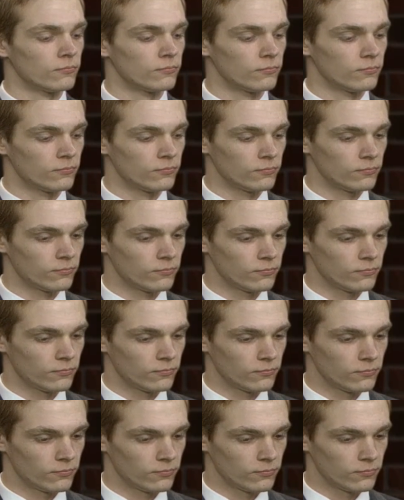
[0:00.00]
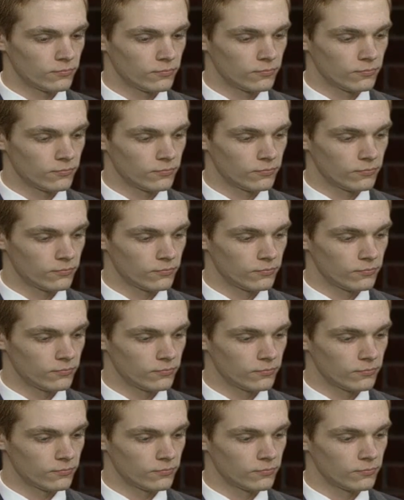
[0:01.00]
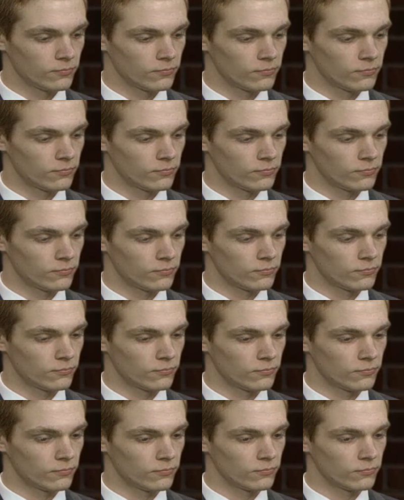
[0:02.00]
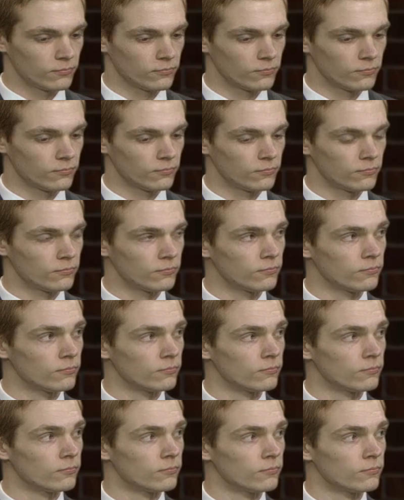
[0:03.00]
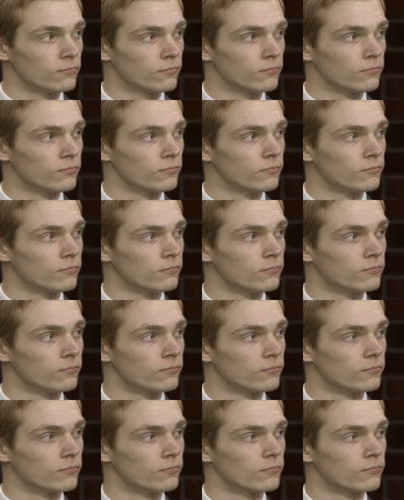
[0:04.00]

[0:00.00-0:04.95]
This person isn't speaking.